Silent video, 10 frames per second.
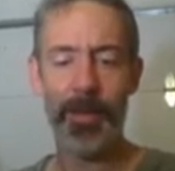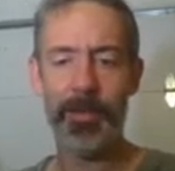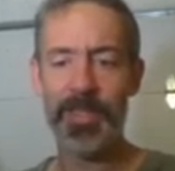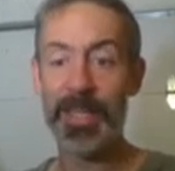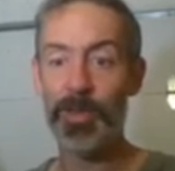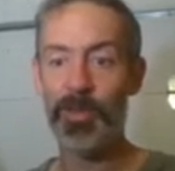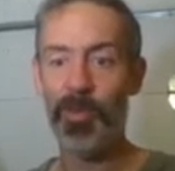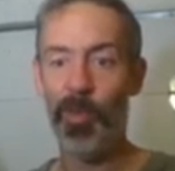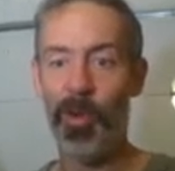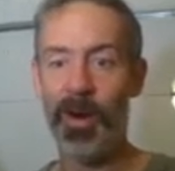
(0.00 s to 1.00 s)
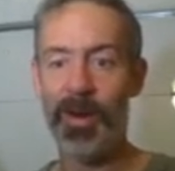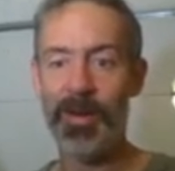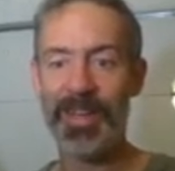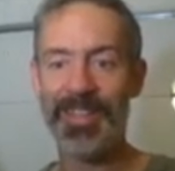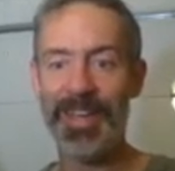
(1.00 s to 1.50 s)
Stay tuned for more.
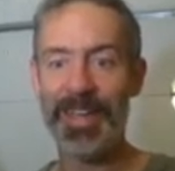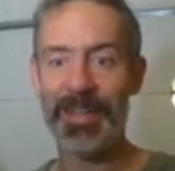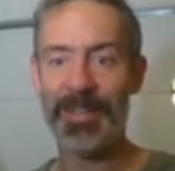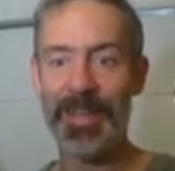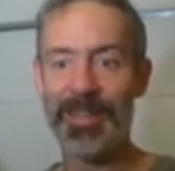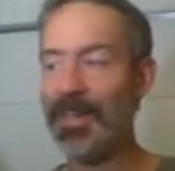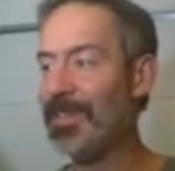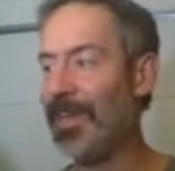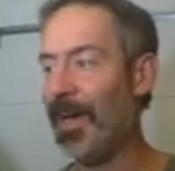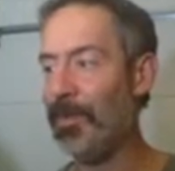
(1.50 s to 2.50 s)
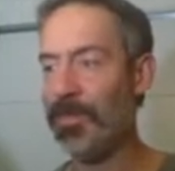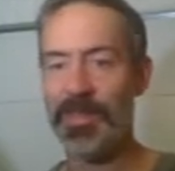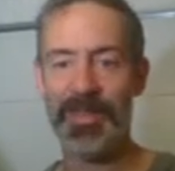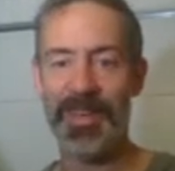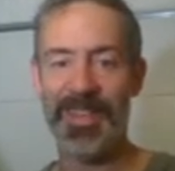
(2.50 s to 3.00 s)
Exciting
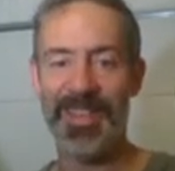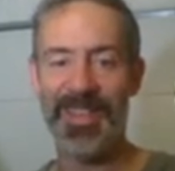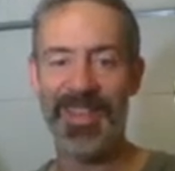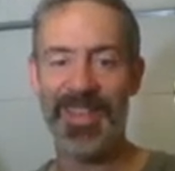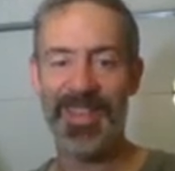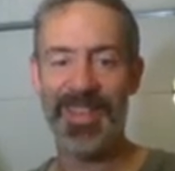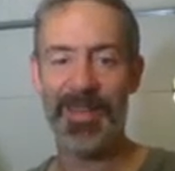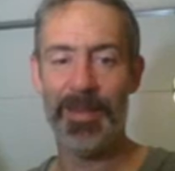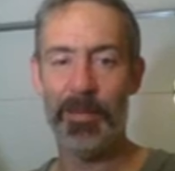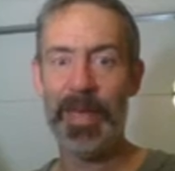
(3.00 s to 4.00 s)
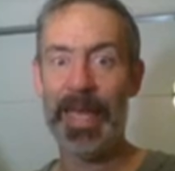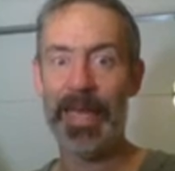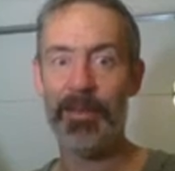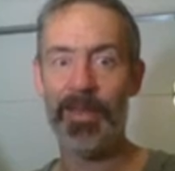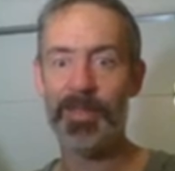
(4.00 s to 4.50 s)
times. The beginning
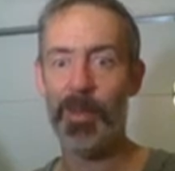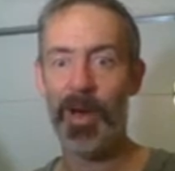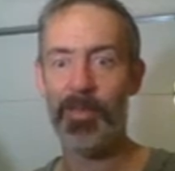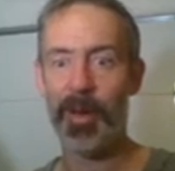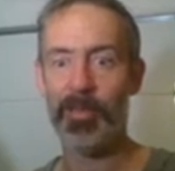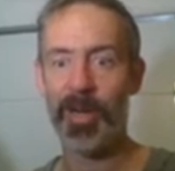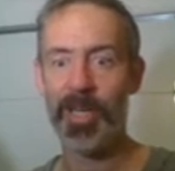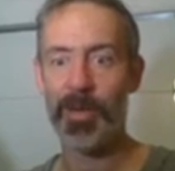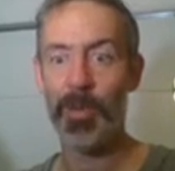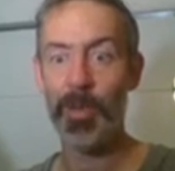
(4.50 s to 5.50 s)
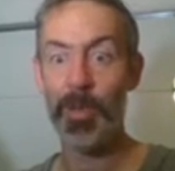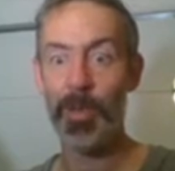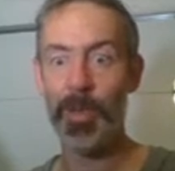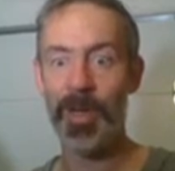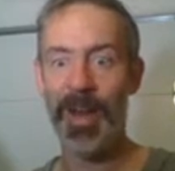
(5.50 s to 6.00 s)
of this Mothbot project. Woohoo!